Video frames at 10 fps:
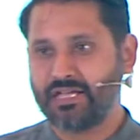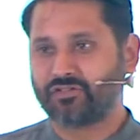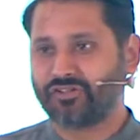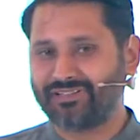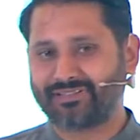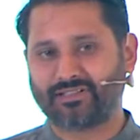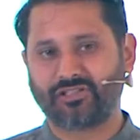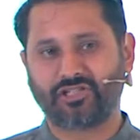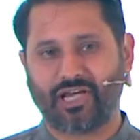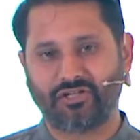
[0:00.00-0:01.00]
So these are still
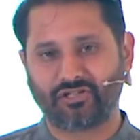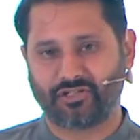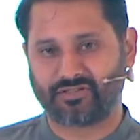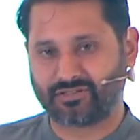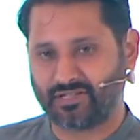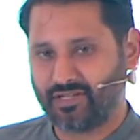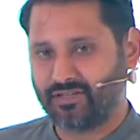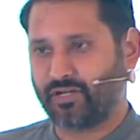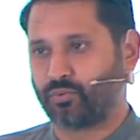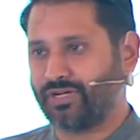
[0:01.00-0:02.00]
challenges
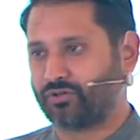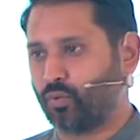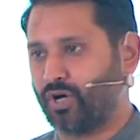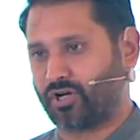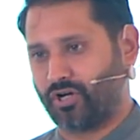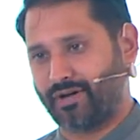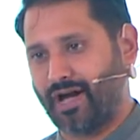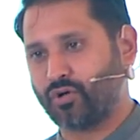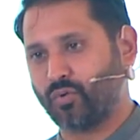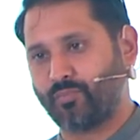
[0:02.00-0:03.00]
that we need to work on.
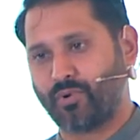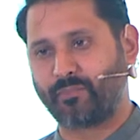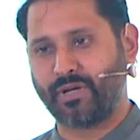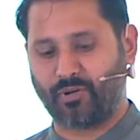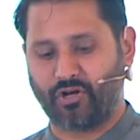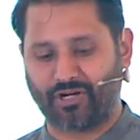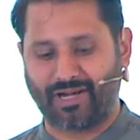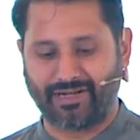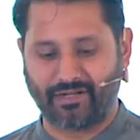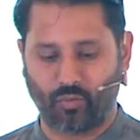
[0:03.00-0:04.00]
How do we bring people
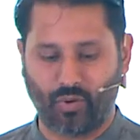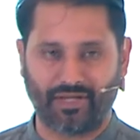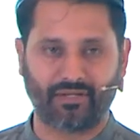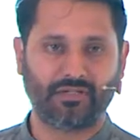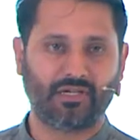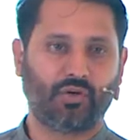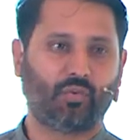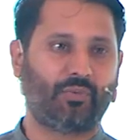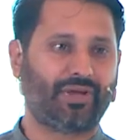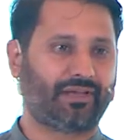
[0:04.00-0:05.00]
online in a way
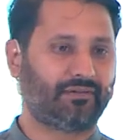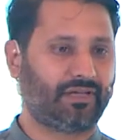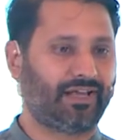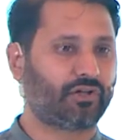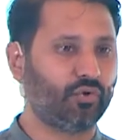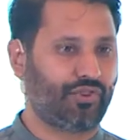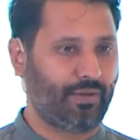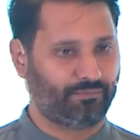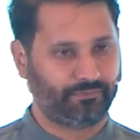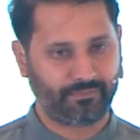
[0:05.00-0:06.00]
where we can include
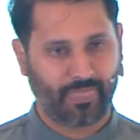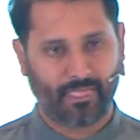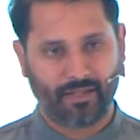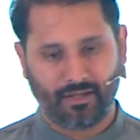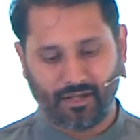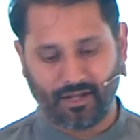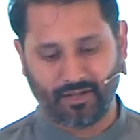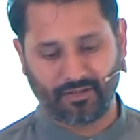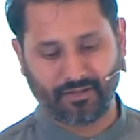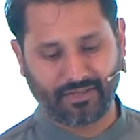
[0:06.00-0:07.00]
them
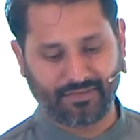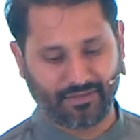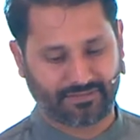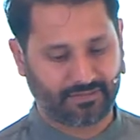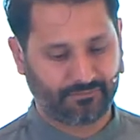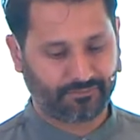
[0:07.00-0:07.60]
in this?